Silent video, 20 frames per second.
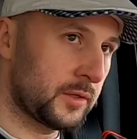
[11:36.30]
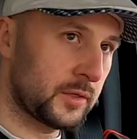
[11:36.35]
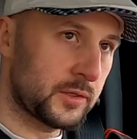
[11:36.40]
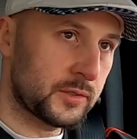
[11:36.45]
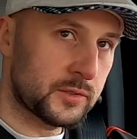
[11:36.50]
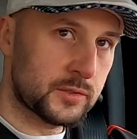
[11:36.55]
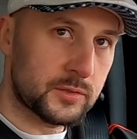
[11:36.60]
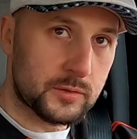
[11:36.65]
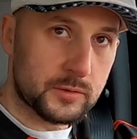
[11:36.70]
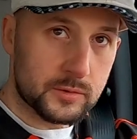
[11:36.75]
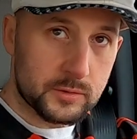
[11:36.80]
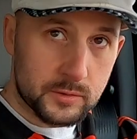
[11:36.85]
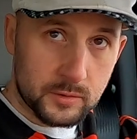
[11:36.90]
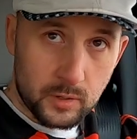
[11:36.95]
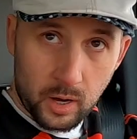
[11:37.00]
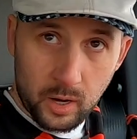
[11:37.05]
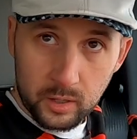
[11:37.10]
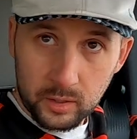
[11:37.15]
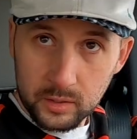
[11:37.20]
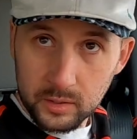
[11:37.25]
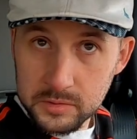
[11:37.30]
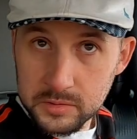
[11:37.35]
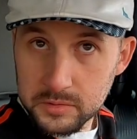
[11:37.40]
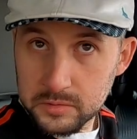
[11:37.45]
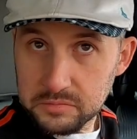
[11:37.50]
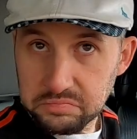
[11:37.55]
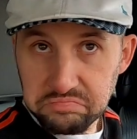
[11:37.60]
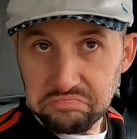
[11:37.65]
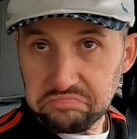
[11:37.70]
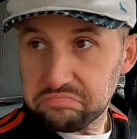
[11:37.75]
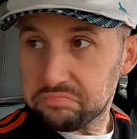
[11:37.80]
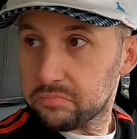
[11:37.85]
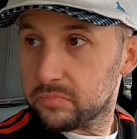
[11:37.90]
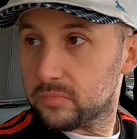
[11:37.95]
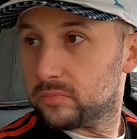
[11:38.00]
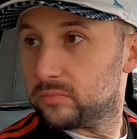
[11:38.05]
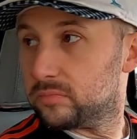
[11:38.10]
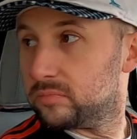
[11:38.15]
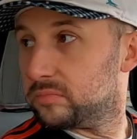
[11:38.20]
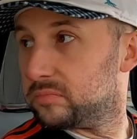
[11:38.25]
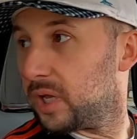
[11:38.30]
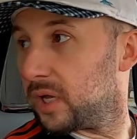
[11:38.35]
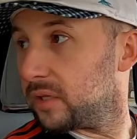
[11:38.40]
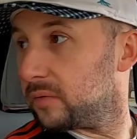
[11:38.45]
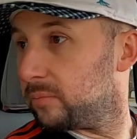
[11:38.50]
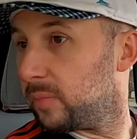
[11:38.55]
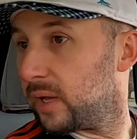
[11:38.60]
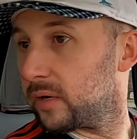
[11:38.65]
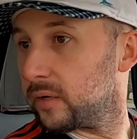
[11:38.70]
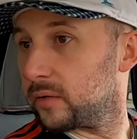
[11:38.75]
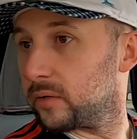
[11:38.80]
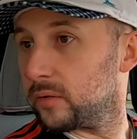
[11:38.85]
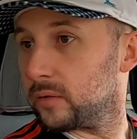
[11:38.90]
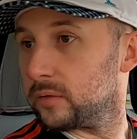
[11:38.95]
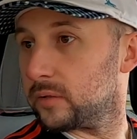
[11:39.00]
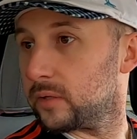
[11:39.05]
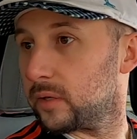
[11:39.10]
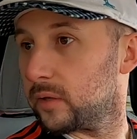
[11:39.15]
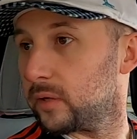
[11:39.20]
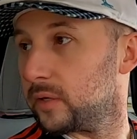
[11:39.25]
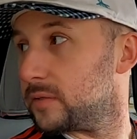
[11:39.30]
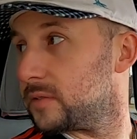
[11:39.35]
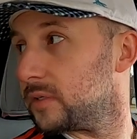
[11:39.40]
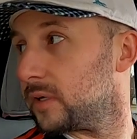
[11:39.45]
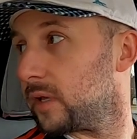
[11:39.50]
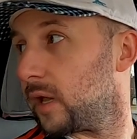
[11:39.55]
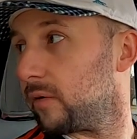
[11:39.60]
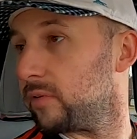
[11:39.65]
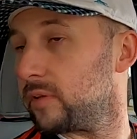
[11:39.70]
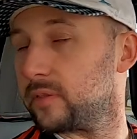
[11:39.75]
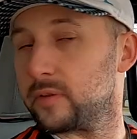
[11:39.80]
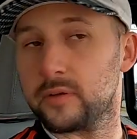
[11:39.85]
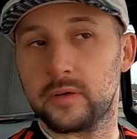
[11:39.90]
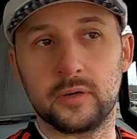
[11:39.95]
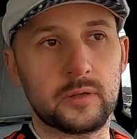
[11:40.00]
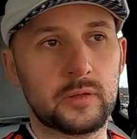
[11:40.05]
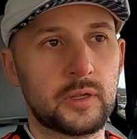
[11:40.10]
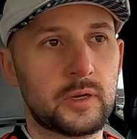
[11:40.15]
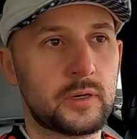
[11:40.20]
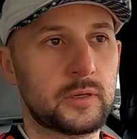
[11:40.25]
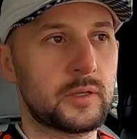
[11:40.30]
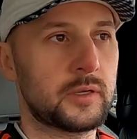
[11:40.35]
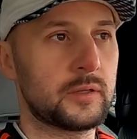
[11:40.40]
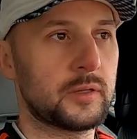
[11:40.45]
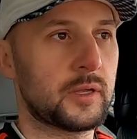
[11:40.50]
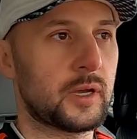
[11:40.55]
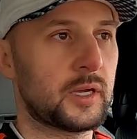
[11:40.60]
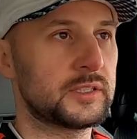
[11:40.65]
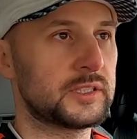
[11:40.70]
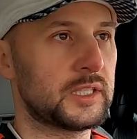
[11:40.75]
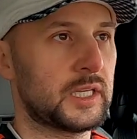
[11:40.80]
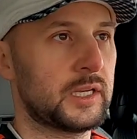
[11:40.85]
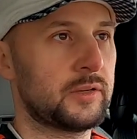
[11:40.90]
in this truck is not bad at all. You can see everything clearly, nice.